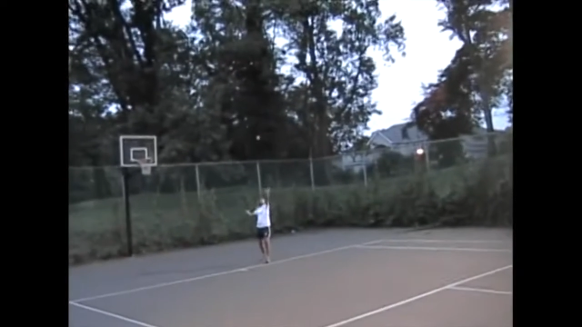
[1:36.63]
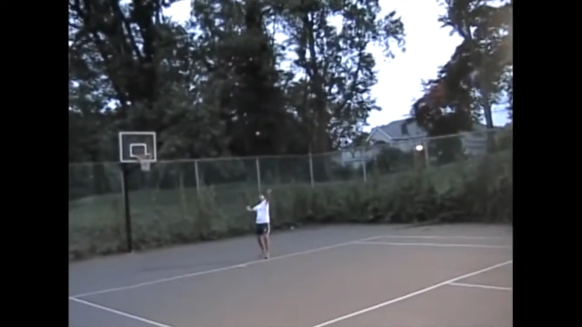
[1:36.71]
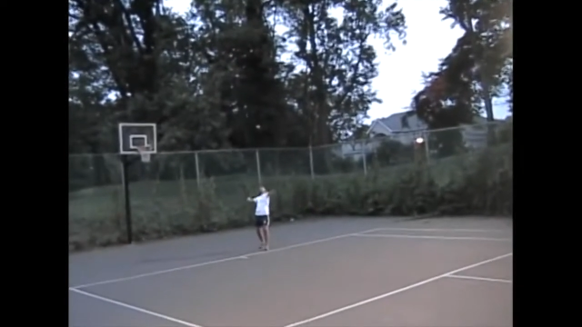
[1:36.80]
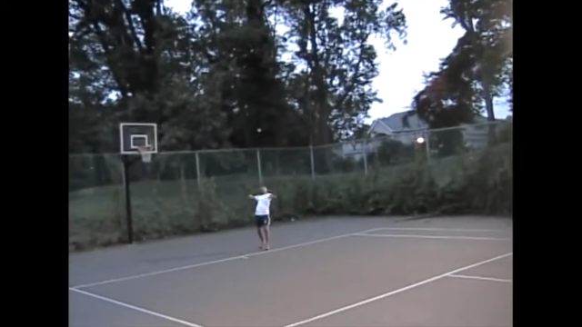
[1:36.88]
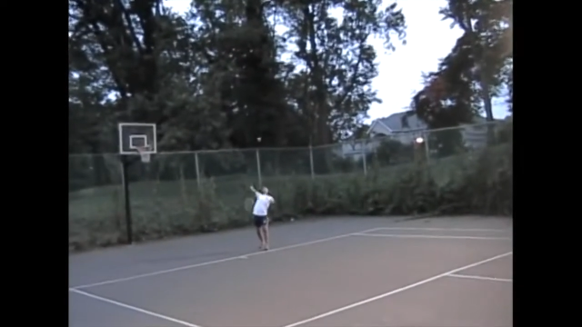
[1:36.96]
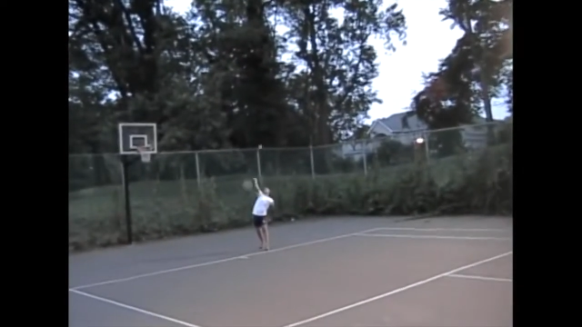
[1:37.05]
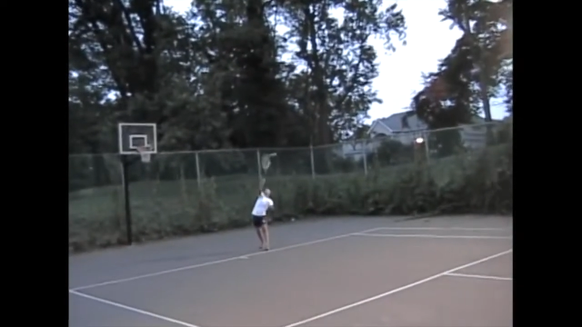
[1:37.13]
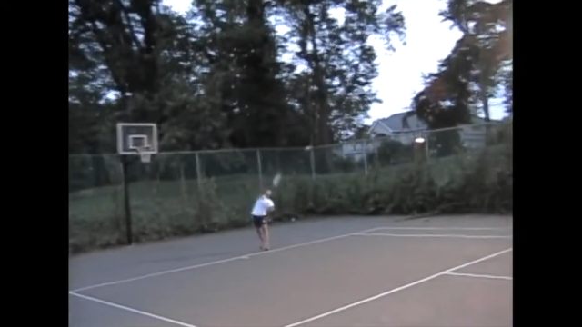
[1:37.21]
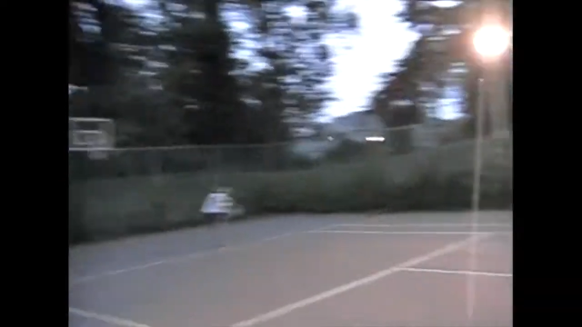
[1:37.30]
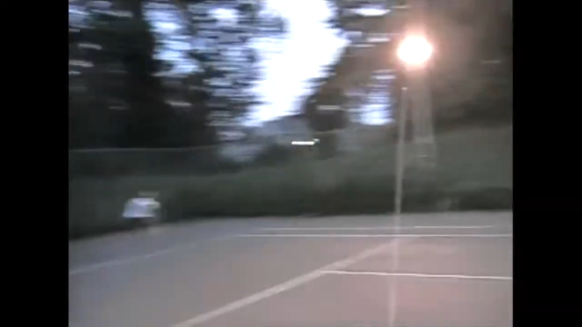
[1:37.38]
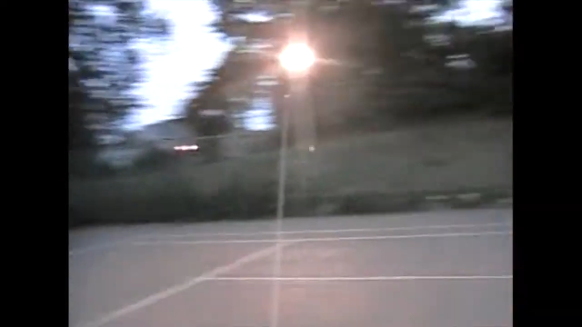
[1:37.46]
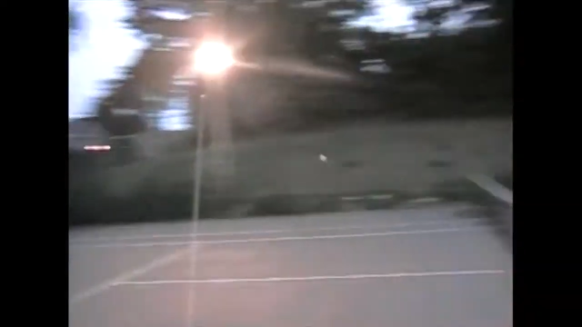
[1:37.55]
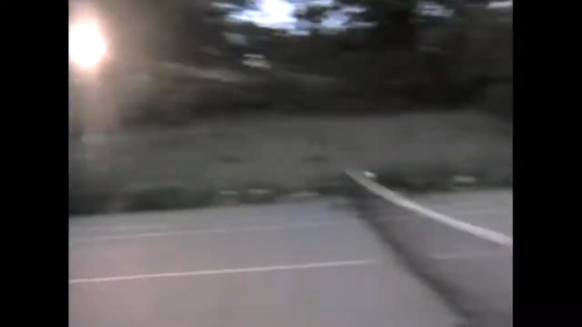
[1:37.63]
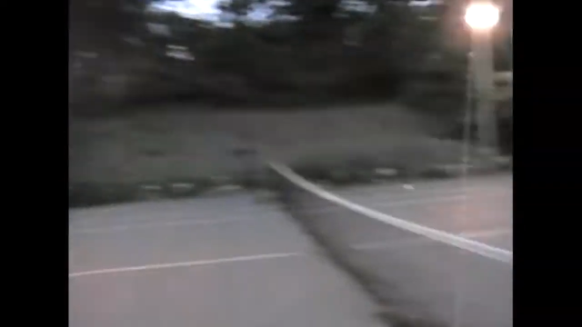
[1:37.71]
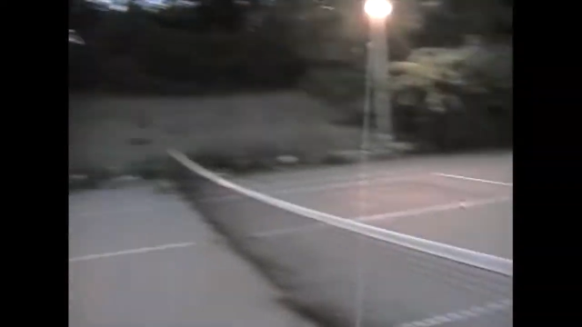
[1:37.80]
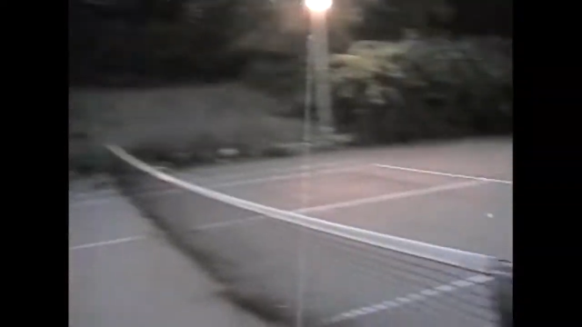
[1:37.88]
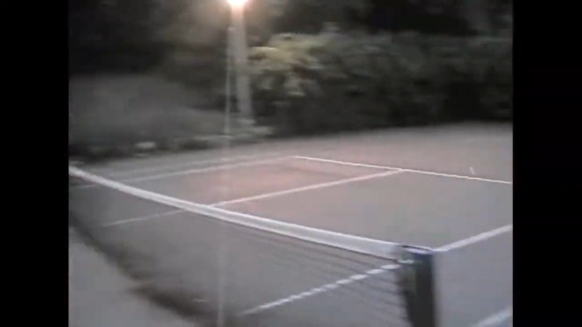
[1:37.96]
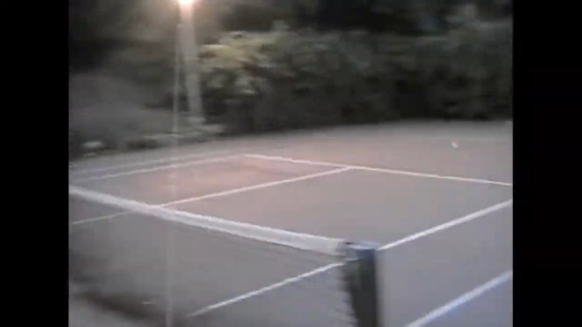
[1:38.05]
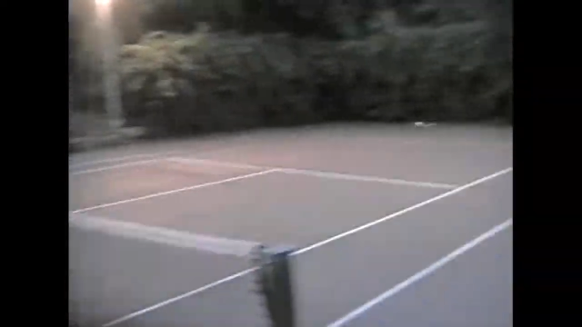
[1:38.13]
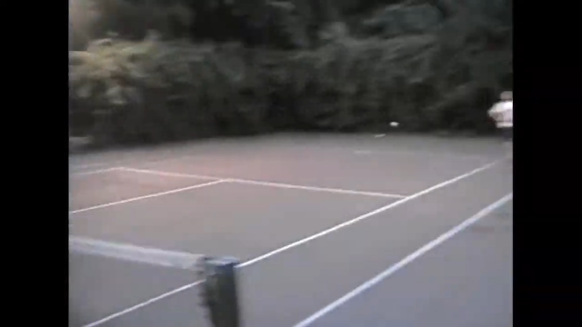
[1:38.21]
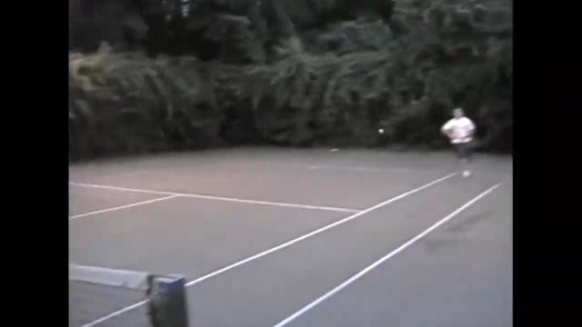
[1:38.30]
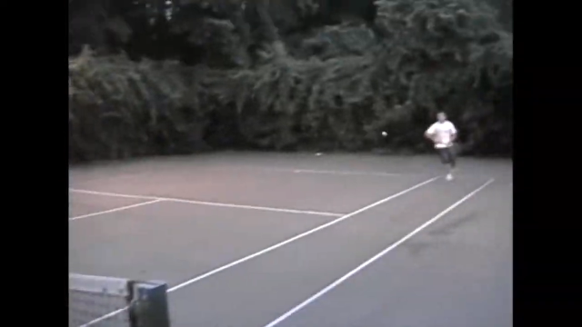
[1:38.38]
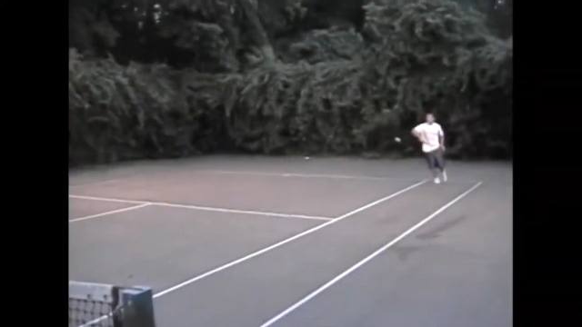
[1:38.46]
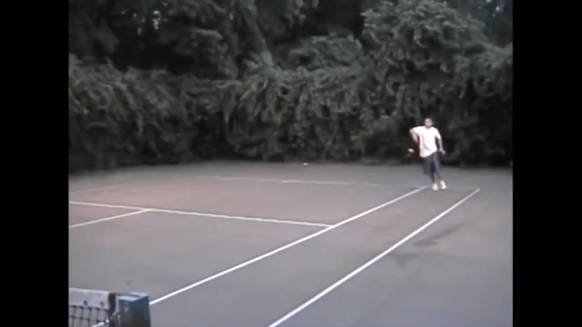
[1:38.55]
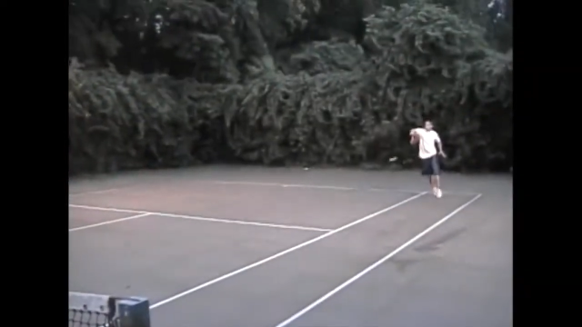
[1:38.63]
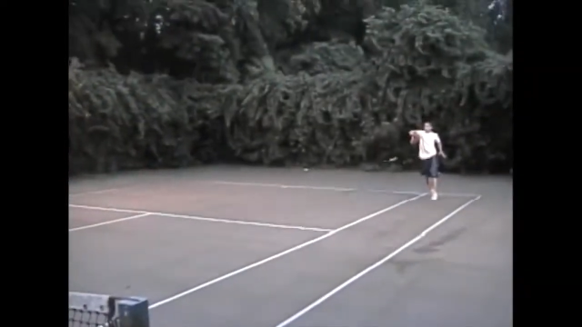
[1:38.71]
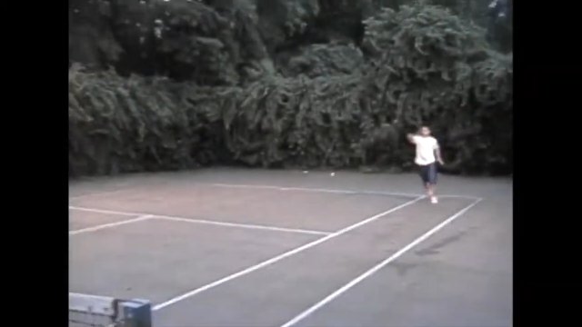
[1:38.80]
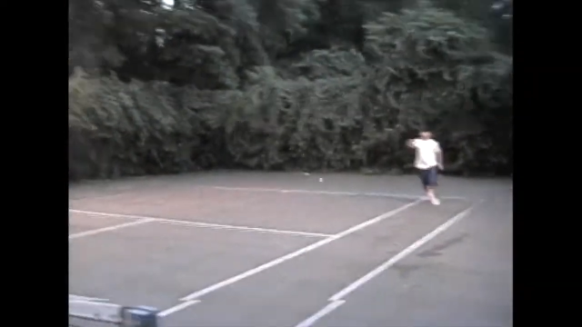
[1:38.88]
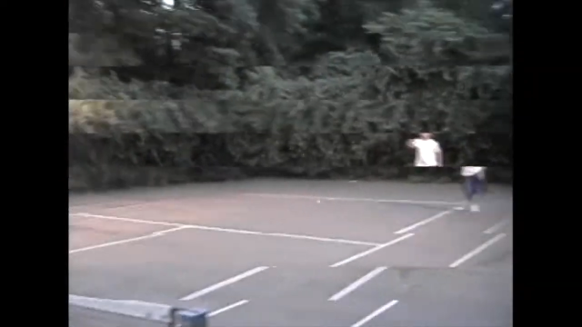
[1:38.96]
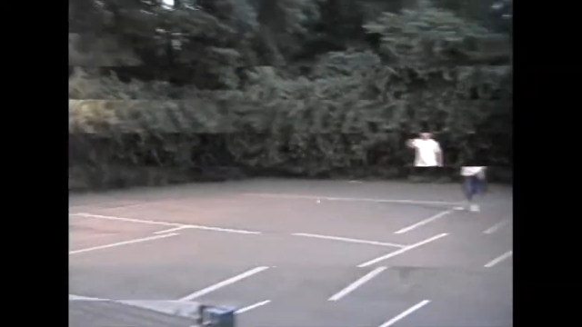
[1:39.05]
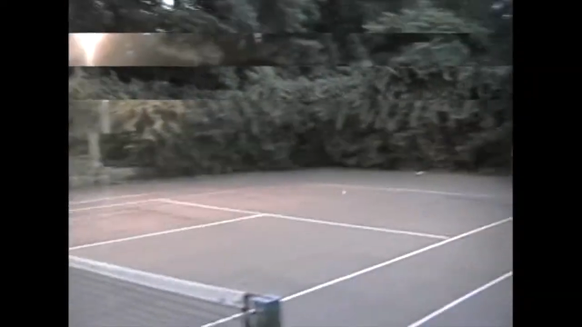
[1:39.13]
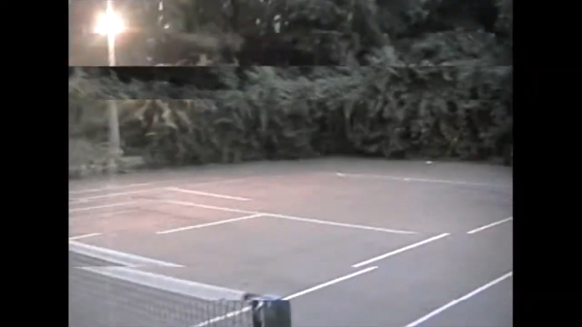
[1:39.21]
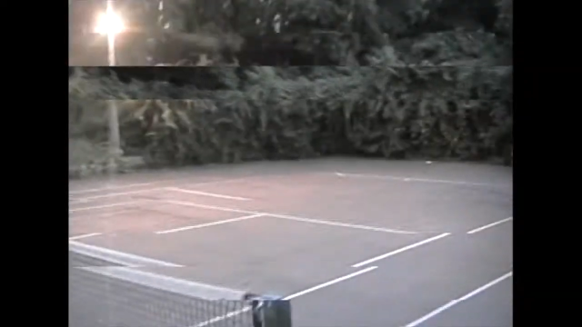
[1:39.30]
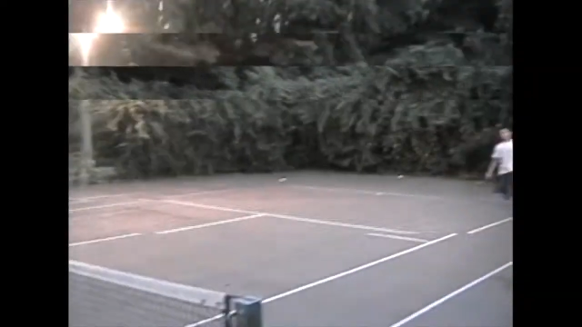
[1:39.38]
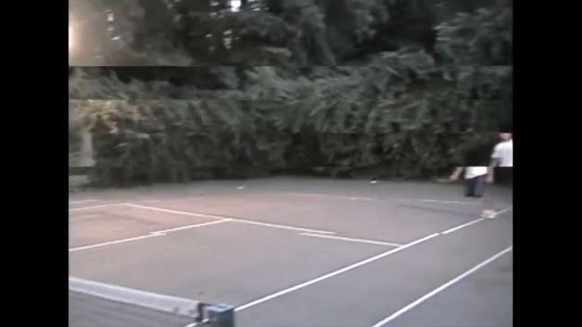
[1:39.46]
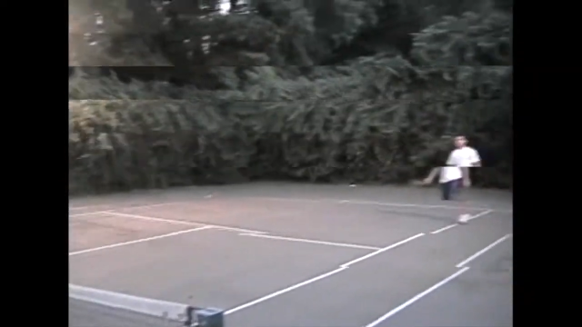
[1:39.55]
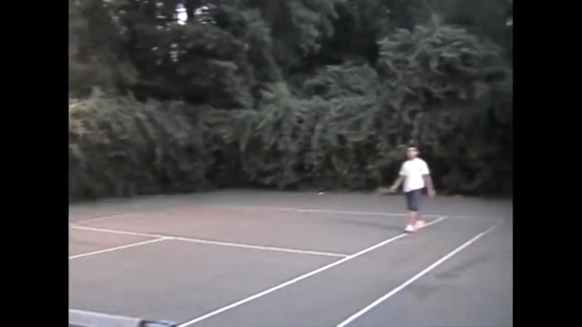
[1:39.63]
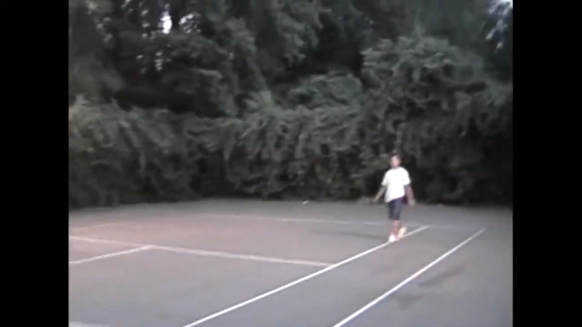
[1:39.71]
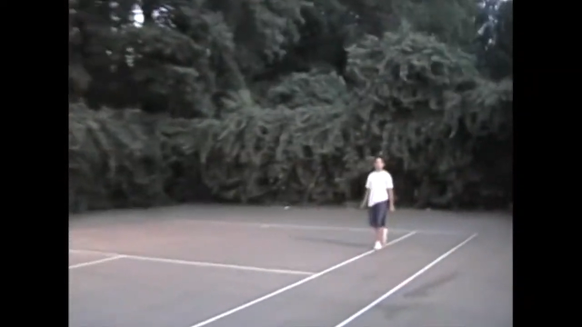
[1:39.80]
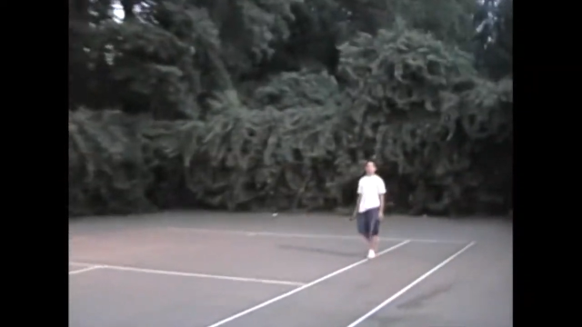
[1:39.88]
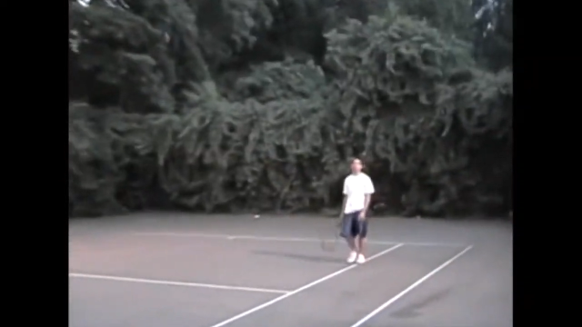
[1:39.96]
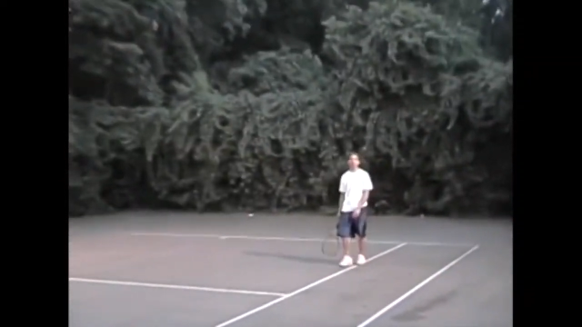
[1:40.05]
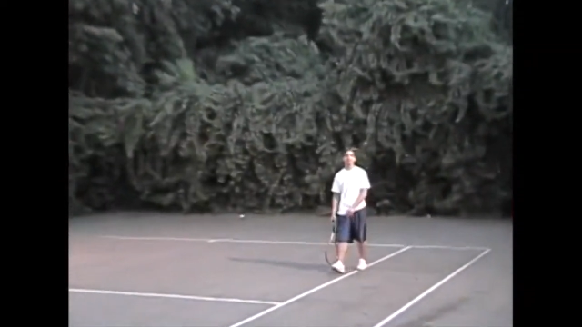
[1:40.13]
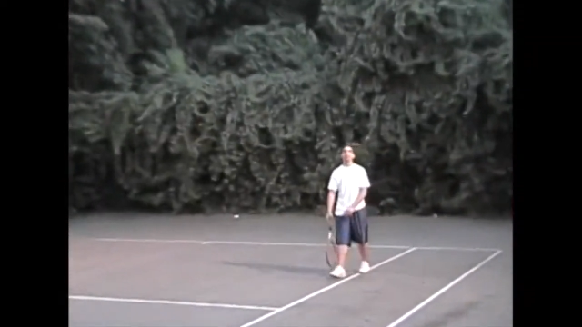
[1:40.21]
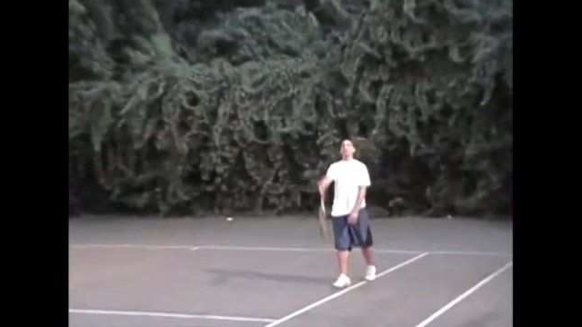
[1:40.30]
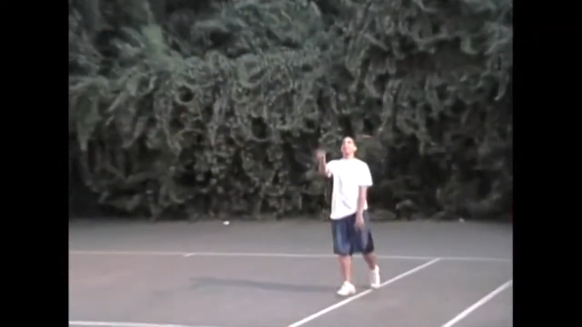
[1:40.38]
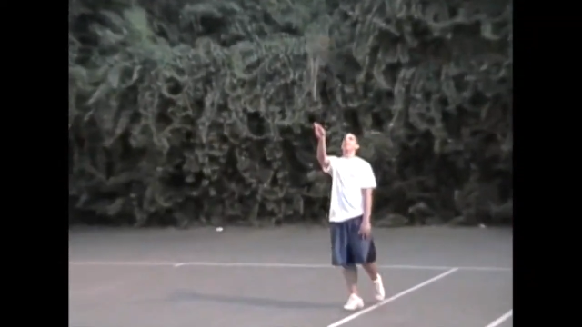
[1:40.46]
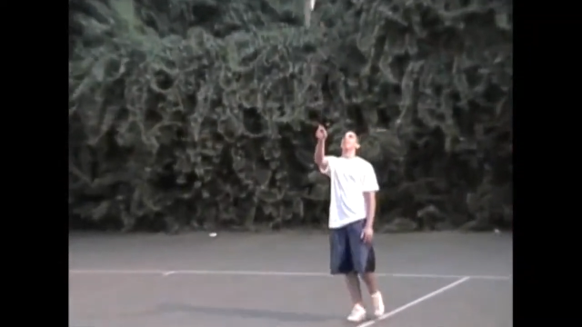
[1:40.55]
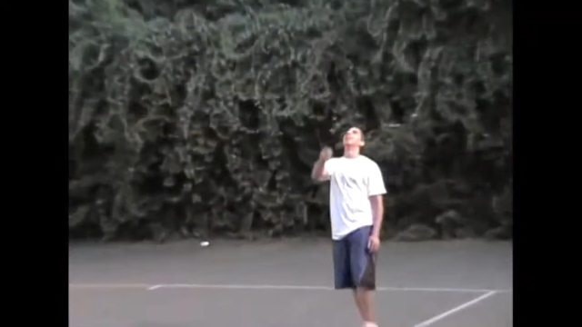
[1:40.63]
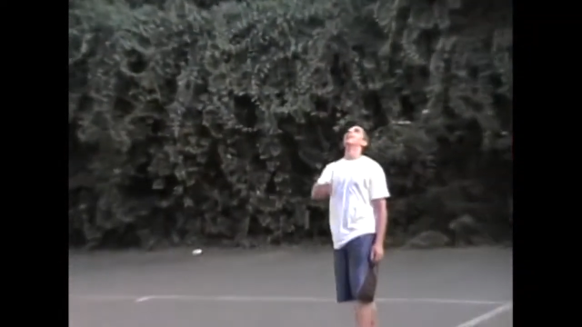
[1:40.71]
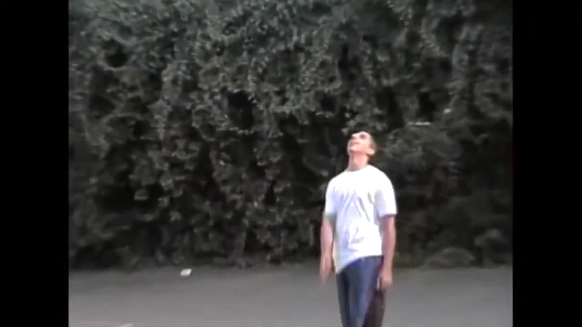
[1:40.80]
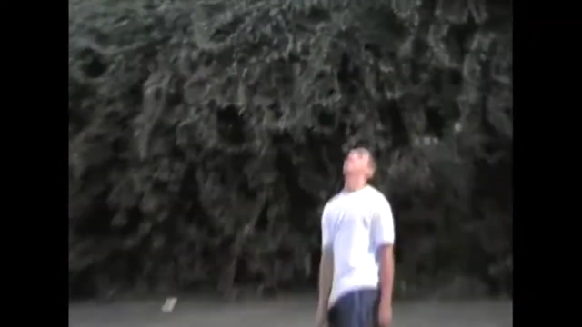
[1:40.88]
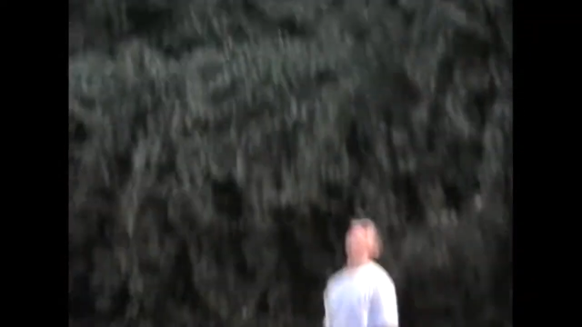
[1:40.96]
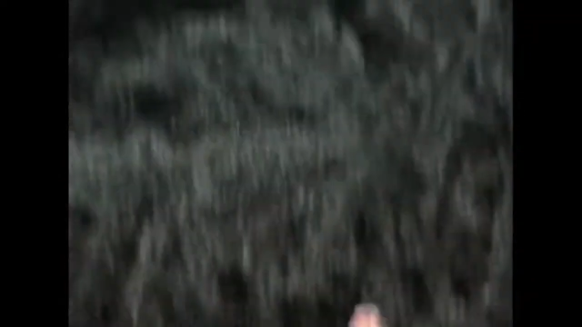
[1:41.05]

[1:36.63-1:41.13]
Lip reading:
[unreadable: no face in view]